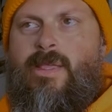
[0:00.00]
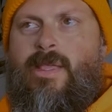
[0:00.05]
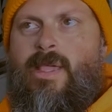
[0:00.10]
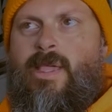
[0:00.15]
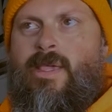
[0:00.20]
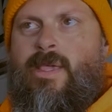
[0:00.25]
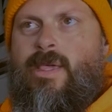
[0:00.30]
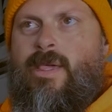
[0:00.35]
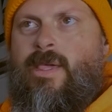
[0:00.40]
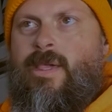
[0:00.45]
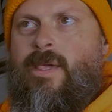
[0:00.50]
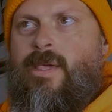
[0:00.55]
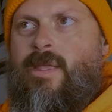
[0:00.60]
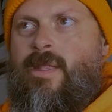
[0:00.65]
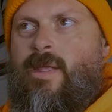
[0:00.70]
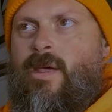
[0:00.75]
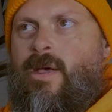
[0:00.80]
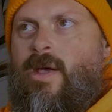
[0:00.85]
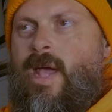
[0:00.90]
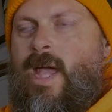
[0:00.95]

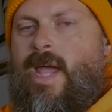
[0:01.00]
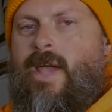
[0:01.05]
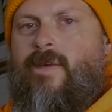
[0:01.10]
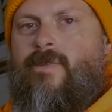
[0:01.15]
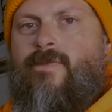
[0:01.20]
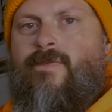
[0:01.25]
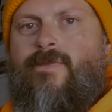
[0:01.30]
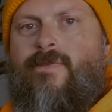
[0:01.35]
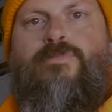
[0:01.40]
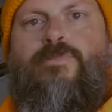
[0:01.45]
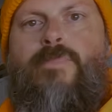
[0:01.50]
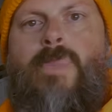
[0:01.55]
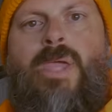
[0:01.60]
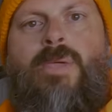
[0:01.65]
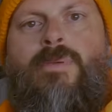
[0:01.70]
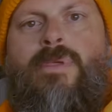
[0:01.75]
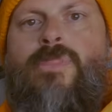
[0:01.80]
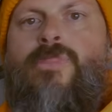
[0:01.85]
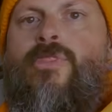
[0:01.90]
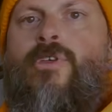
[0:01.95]
and I'll have
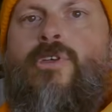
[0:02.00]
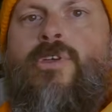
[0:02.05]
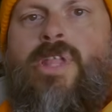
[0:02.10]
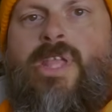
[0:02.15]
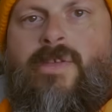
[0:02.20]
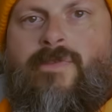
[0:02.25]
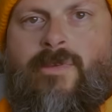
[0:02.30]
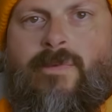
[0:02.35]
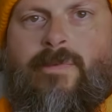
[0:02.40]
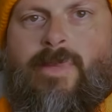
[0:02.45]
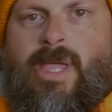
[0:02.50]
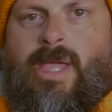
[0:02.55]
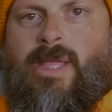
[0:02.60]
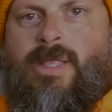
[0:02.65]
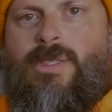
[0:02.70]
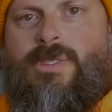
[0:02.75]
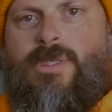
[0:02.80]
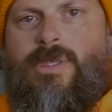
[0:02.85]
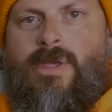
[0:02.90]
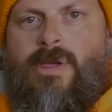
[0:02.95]
maybe 30 of them
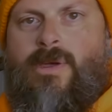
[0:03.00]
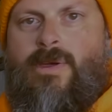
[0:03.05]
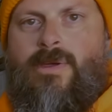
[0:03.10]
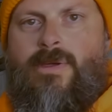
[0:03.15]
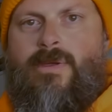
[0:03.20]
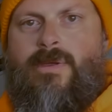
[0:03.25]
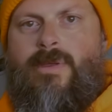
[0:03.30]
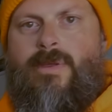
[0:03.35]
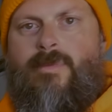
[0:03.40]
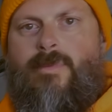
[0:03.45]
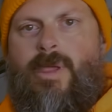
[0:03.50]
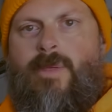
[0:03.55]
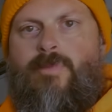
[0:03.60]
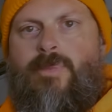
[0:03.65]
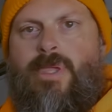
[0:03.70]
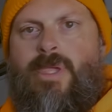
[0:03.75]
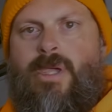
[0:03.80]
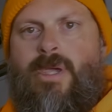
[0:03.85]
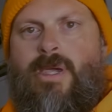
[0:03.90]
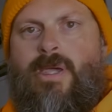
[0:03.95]
made, so might
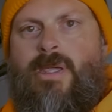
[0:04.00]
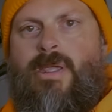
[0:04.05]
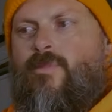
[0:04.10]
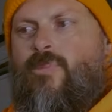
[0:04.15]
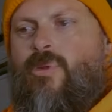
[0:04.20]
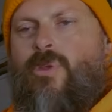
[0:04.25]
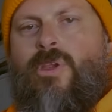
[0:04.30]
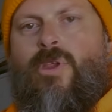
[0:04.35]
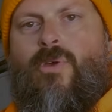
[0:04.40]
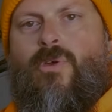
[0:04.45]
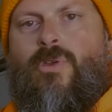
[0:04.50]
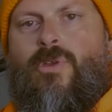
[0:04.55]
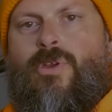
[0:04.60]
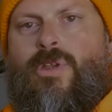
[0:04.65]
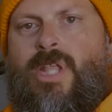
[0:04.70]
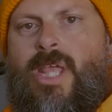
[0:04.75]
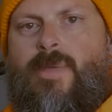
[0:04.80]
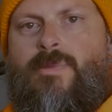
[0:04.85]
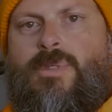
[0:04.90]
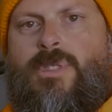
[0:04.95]
be a pre-order
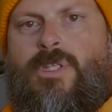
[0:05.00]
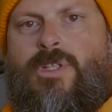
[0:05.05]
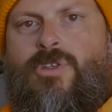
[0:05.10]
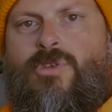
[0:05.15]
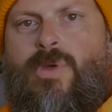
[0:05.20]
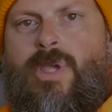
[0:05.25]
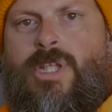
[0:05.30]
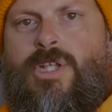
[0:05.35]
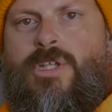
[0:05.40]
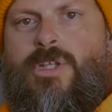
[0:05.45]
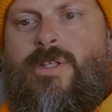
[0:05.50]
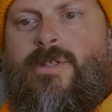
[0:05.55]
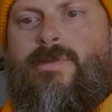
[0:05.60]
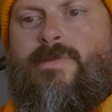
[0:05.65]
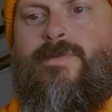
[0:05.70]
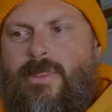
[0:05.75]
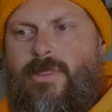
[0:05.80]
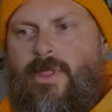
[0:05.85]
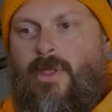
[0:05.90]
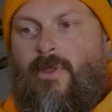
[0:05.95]
type situation.
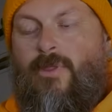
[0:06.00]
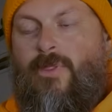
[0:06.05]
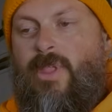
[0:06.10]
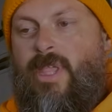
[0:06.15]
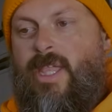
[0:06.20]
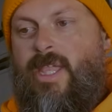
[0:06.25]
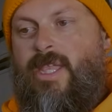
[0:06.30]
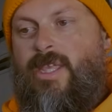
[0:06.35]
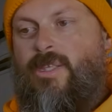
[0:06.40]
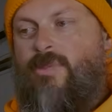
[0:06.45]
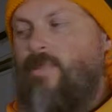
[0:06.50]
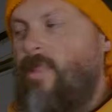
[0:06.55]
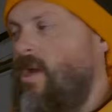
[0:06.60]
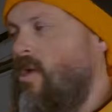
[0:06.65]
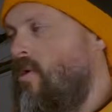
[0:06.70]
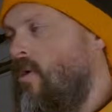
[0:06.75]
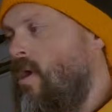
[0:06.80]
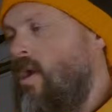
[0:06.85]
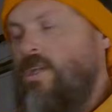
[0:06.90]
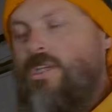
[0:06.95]
The other thing is, my
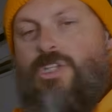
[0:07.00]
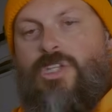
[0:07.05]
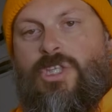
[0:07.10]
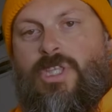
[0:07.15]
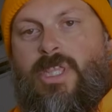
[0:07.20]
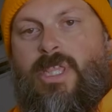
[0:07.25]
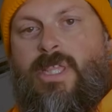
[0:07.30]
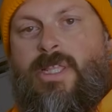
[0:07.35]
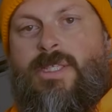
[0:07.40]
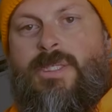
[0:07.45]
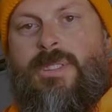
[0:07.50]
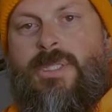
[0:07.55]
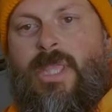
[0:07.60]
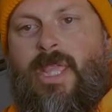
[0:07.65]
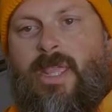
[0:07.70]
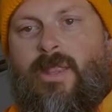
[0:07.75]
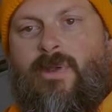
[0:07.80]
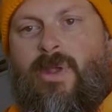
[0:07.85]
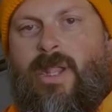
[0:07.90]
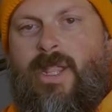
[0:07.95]
garage is
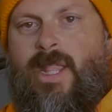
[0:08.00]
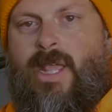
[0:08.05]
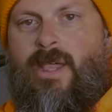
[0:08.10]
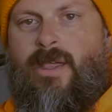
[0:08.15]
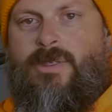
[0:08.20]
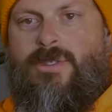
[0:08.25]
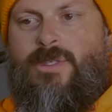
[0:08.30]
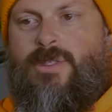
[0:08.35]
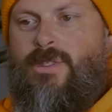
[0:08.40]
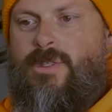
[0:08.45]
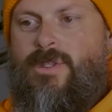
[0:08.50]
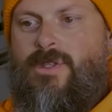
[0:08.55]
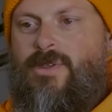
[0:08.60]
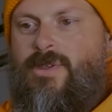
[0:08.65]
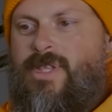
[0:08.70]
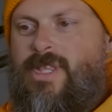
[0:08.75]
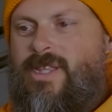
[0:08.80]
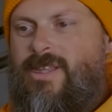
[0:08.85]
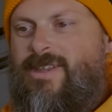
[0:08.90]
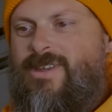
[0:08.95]
insane right now, so the new
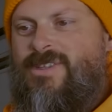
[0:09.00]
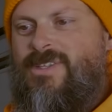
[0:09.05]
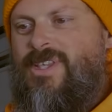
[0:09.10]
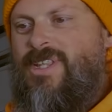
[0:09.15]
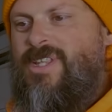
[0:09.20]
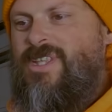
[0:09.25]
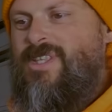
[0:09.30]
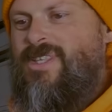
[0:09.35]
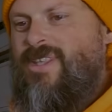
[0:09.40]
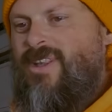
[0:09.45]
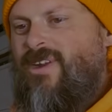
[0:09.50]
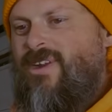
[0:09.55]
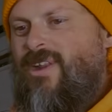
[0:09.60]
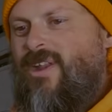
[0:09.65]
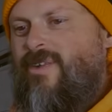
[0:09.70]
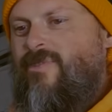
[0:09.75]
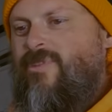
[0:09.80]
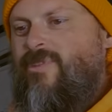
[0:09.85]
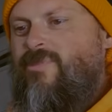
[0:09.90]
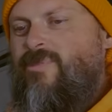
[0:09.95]
year is going to start
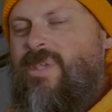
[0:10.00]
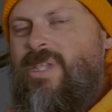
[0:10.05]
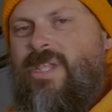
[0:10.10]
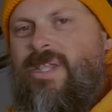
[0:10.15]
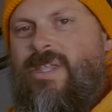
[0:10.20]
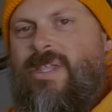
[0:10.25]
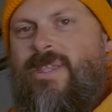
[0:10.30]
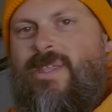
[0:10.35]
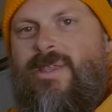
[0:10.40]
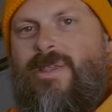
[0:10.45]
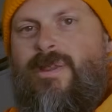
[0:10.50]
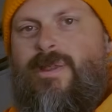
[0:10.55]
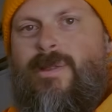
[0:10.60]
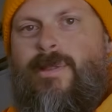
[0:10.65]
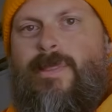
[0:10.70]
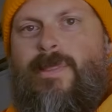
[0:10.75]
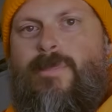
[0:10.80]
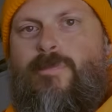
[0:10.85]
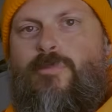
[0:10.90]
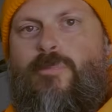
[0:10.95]
off with me
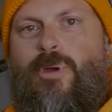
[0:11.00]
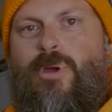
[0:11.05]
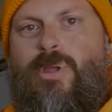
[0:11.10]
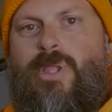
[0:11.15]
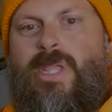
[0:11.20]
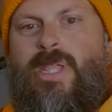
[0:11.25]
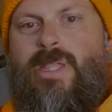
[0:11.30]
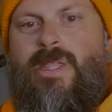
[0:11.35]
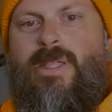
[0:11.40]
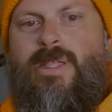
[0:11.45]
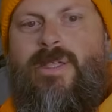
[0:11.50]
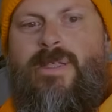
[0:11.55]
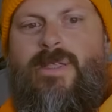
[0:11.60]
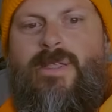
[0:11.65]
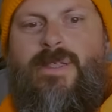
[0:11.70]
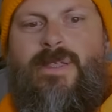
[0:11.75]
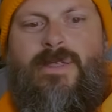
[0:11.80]
putting